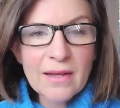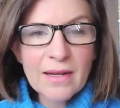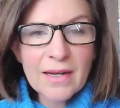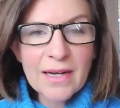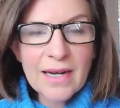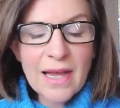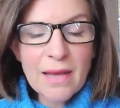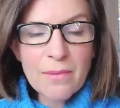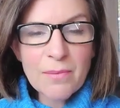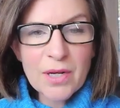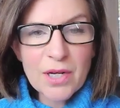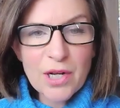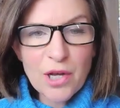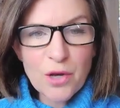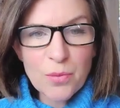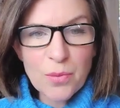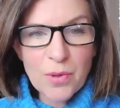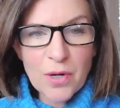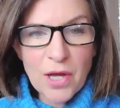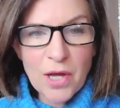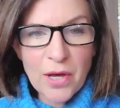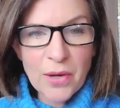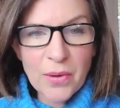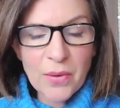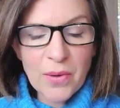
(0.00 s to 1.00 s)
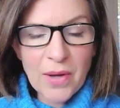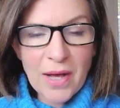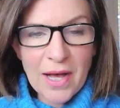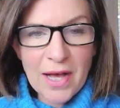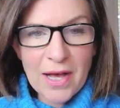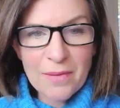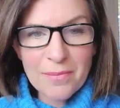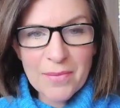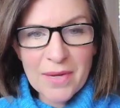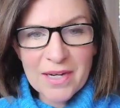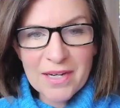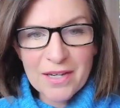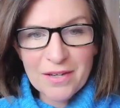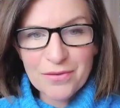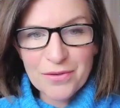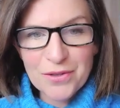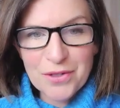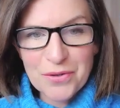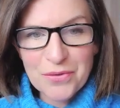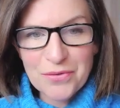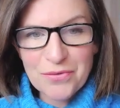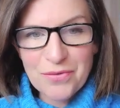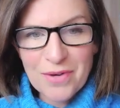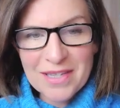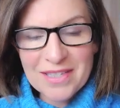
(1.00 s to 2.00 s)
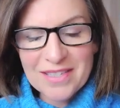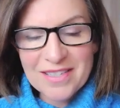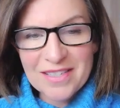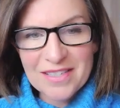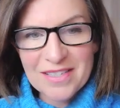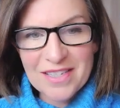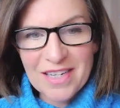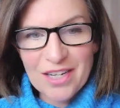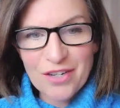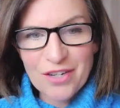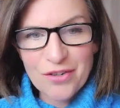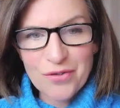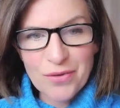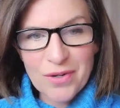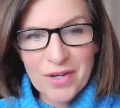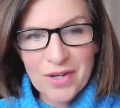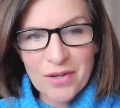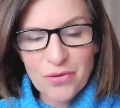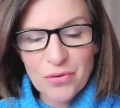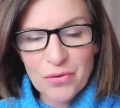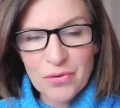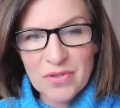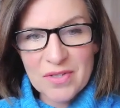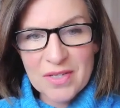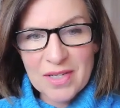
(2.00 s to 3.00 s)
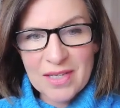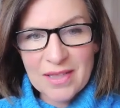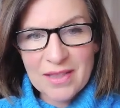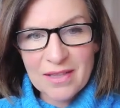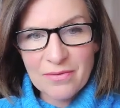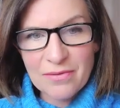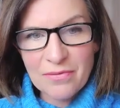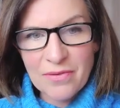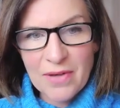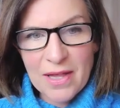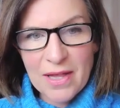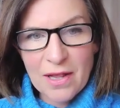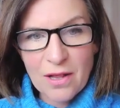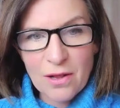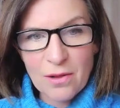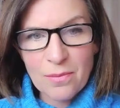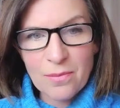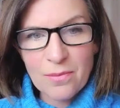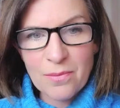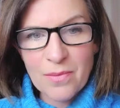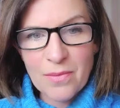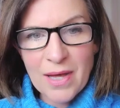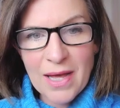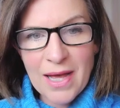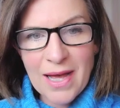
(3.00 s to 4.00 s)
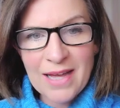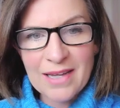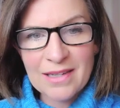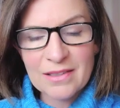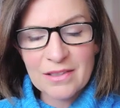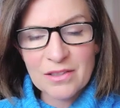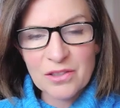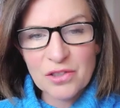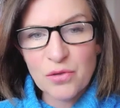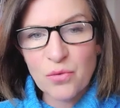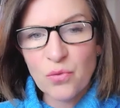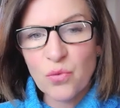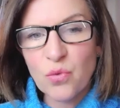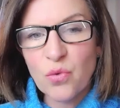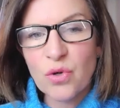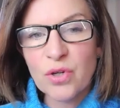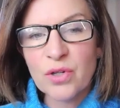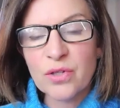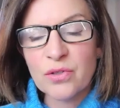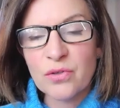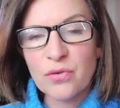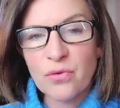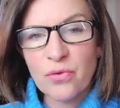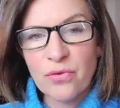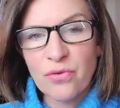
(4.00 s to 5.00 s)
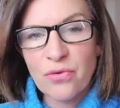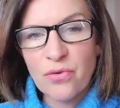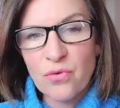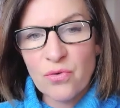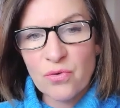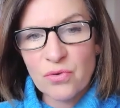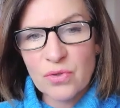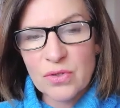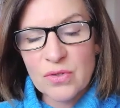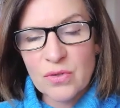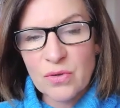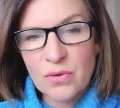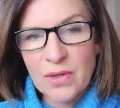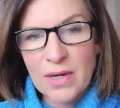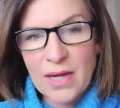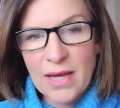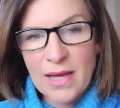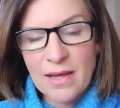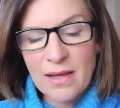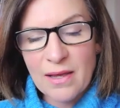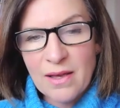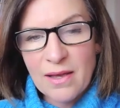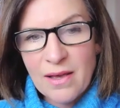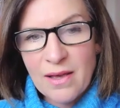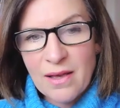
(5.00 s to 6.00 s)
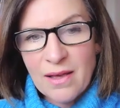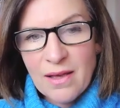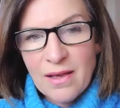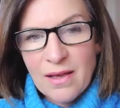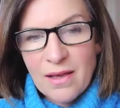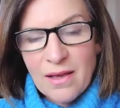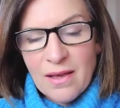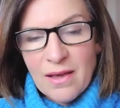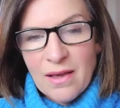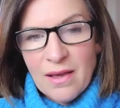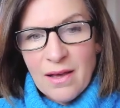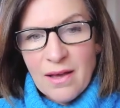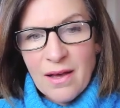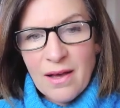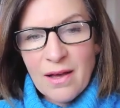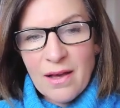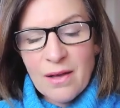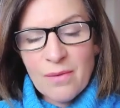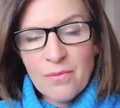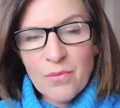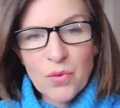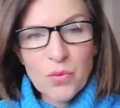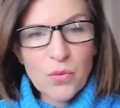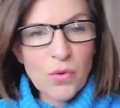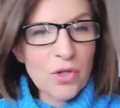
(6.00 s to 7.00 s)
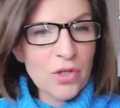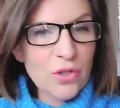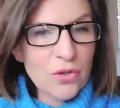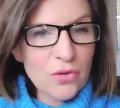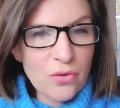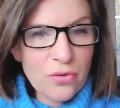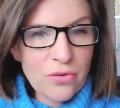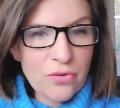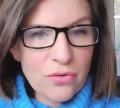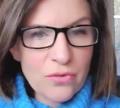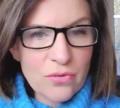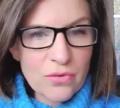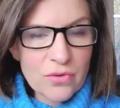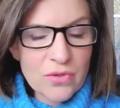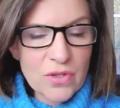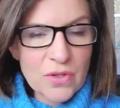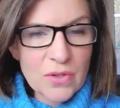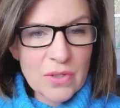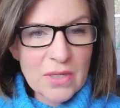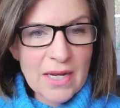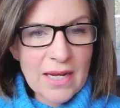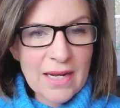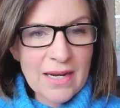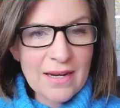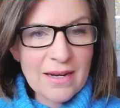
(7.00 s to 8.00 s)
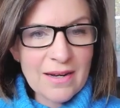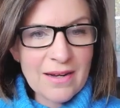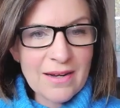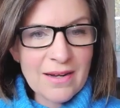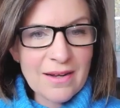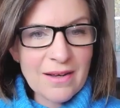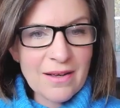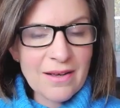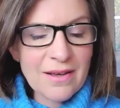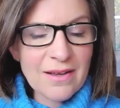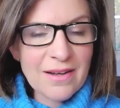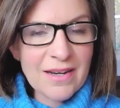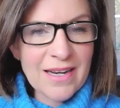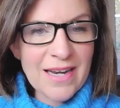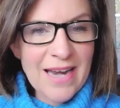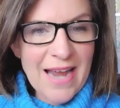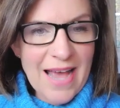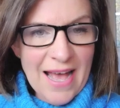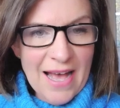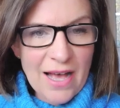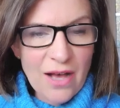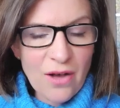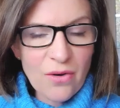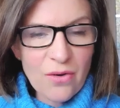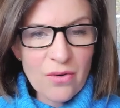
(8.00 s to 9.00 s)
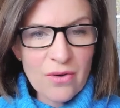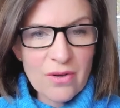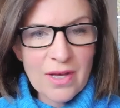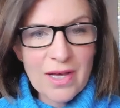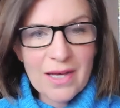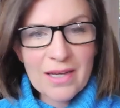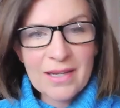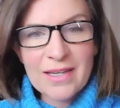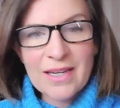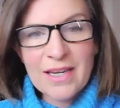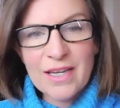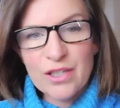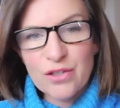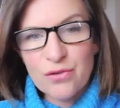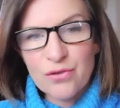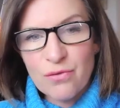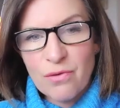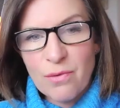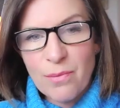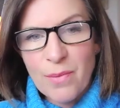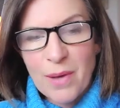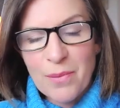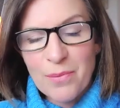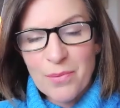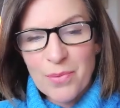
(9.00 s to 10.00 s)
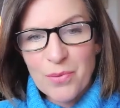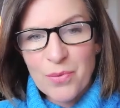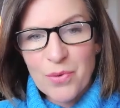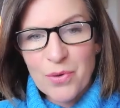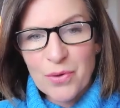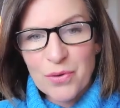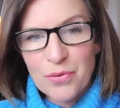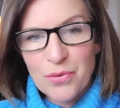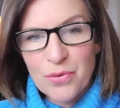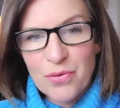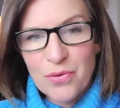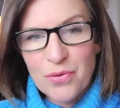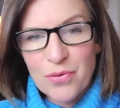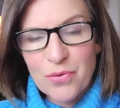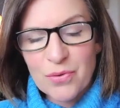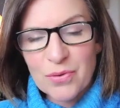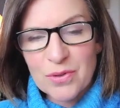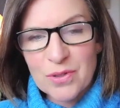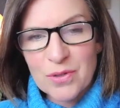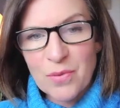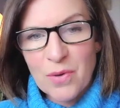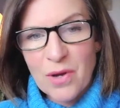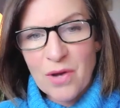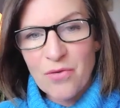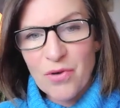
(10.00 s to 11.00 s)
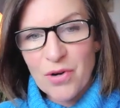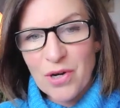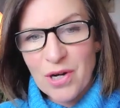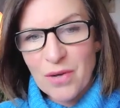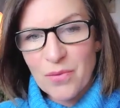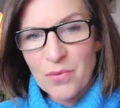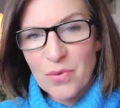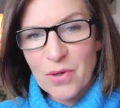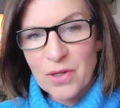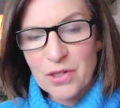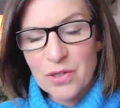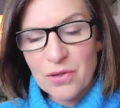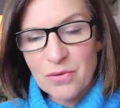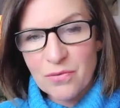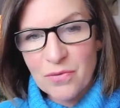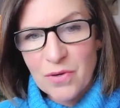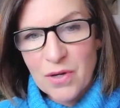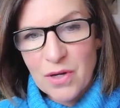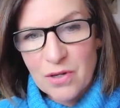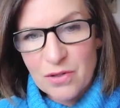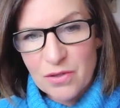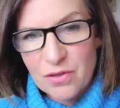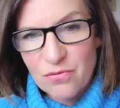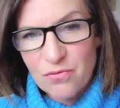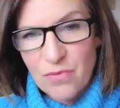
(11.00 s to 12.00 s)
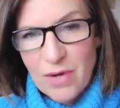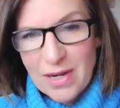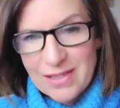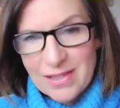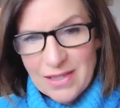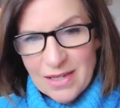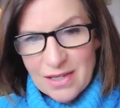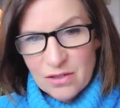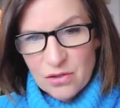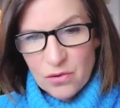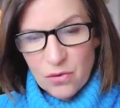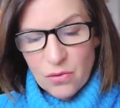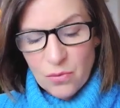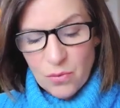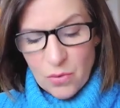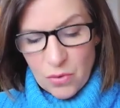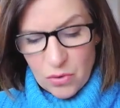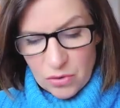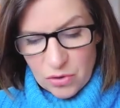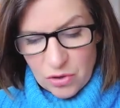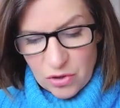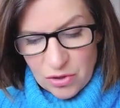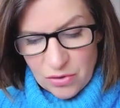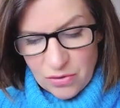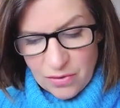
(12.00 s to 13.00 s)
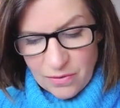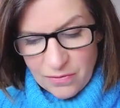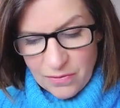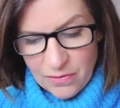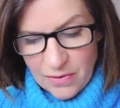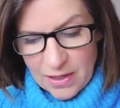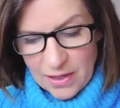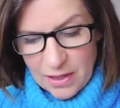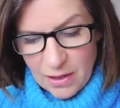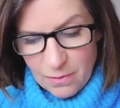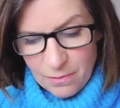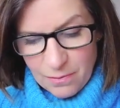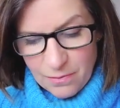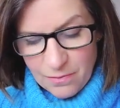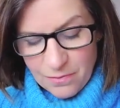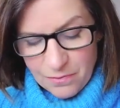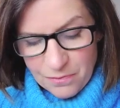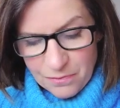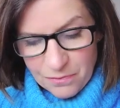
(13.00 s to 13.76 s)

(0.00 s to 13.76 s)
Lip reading: Let me know below how many of you have read The Secret or seen the film, and what are your thoughts on it? What are your thoughts on it now? And can you remember what your thoughts were on it when you first read it or watched the film?